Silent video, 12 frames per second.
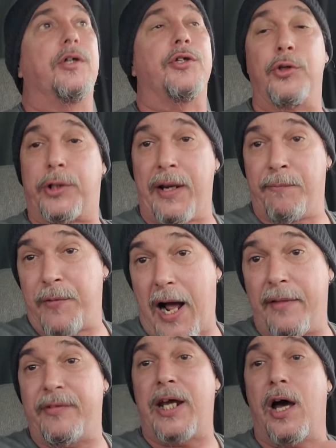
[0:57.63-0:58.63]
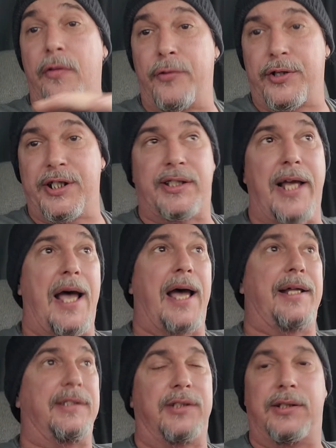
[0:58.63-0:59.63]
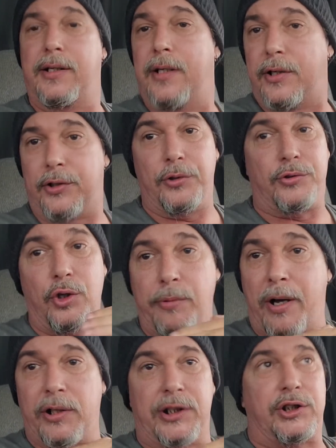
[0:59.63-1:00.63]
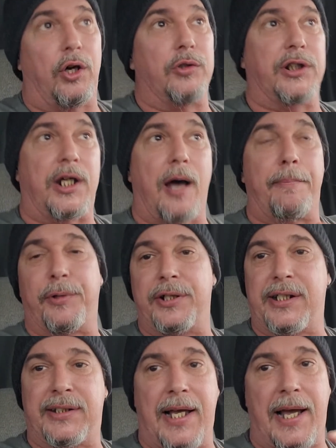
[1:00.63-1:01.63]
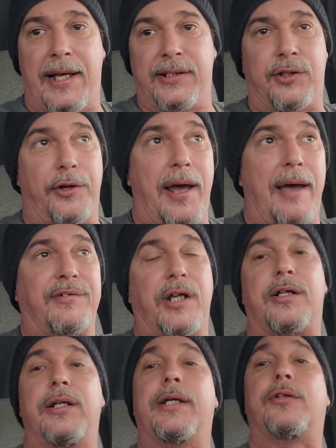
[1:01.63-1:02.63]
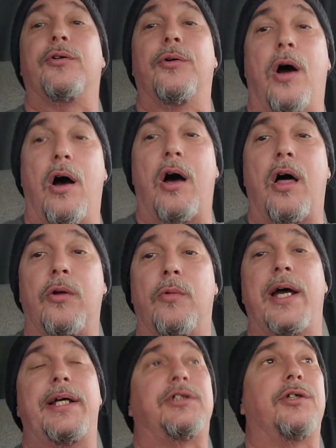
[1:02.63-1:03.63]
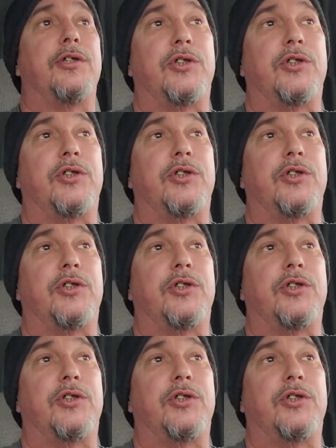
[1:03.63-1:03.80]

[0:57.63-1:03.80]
you can find the other designs. YouTube only shows a couple of designs, so you have to click through all the way to the